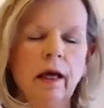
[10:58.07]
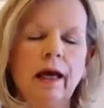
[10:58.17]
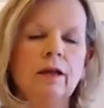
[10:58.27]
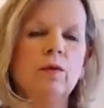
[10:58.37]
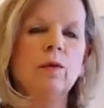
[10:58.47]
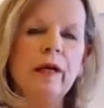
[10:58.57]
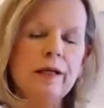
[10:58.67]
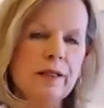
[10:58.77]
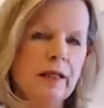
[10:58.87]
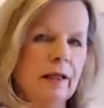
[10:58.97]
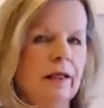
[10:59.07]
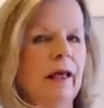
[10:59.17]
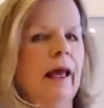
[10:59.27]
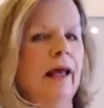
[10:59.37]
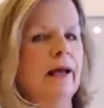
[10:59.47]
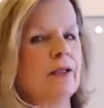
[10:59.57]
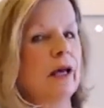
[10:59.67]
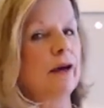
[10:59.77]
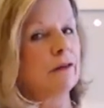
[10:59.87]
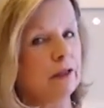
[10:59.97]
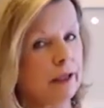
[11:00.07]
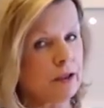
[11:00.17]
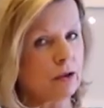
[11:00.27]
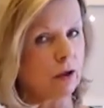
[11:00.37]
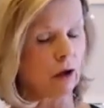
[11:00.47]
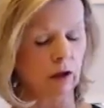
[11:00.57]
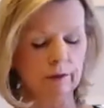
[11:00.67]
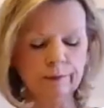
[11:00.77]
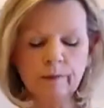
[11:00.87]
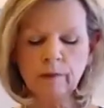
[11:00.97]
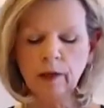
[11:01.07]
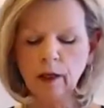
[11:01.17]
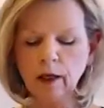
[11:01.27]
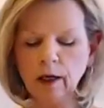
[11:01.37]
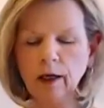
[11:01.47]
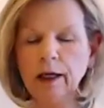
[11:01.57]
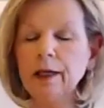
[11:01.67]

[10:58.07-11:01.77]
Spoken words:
And the reason eggs have cholesterol in